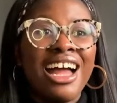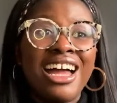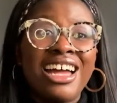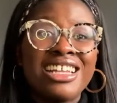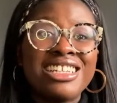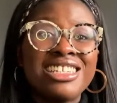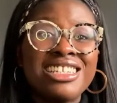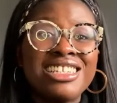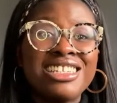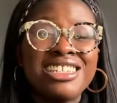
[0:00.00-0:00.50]

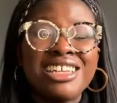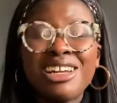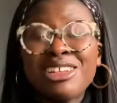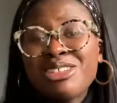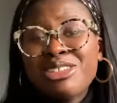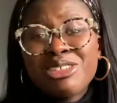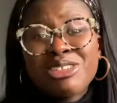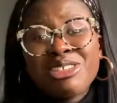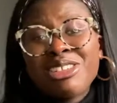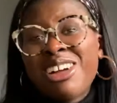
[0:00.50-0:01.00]
and
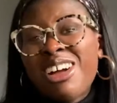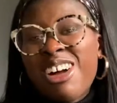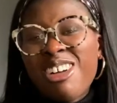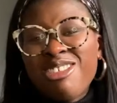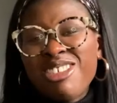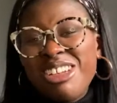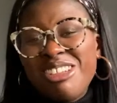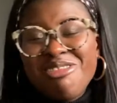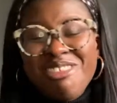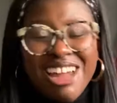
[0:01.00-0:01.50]
I just
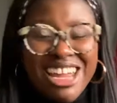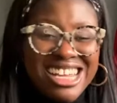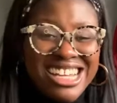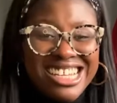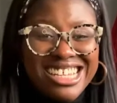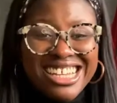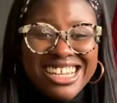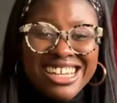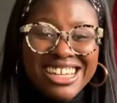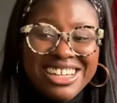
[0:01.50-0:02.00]
can't really
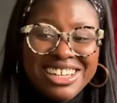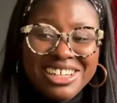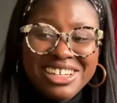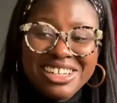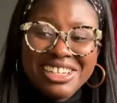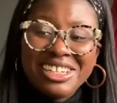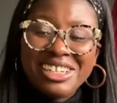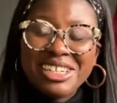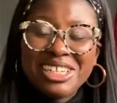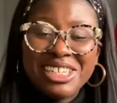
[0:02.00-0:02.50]
wait to
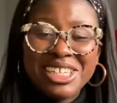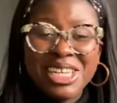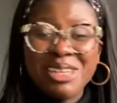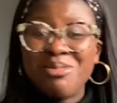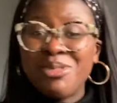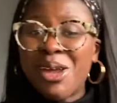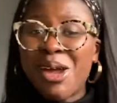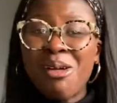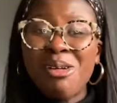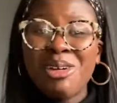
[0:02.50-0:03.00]

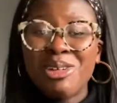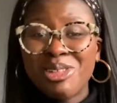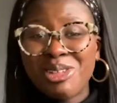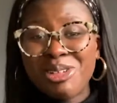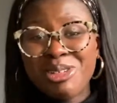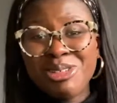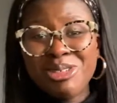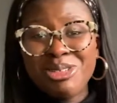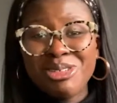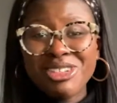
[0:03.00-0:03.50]
keep going
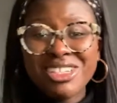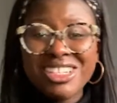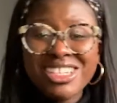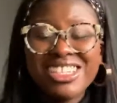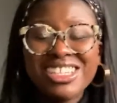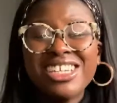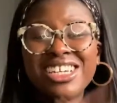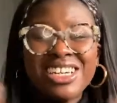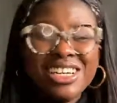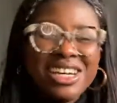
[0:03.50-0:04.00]
on the course.